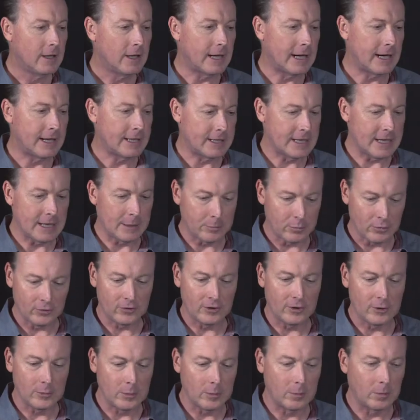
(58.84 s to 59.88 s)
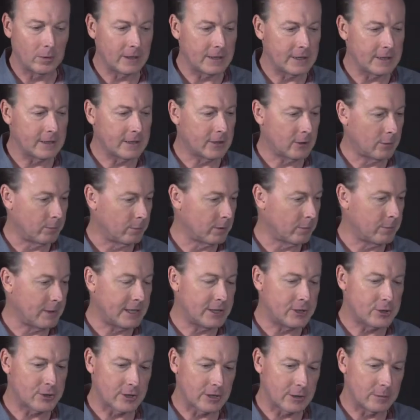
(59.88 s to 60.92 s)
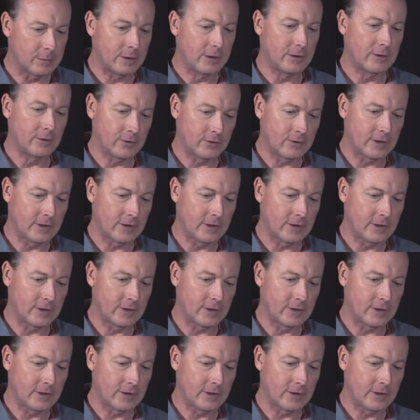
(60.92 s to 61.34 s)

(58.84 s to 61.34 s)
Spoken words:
and yet presumably complementary because